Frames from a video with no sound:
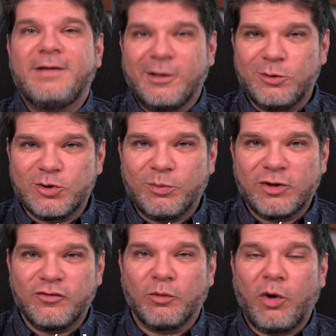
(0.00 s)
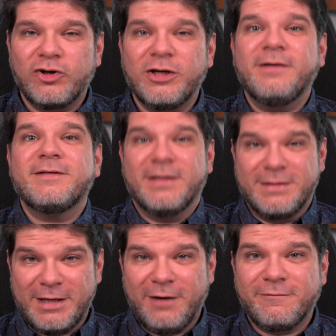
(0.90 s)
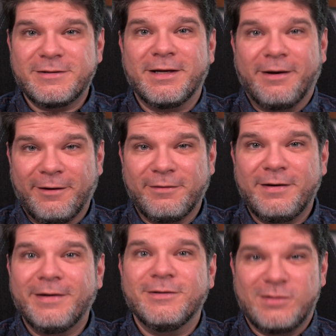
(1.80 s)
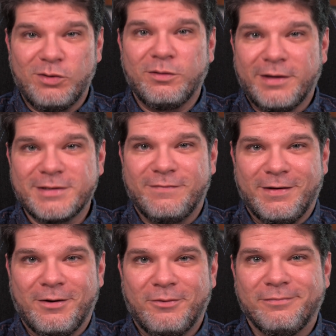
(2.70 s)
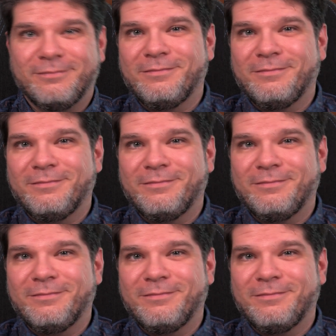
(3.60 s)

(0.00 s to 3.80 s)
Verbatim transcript: Thank you so much for watching, stay safe, stay healthy and see you in the next video.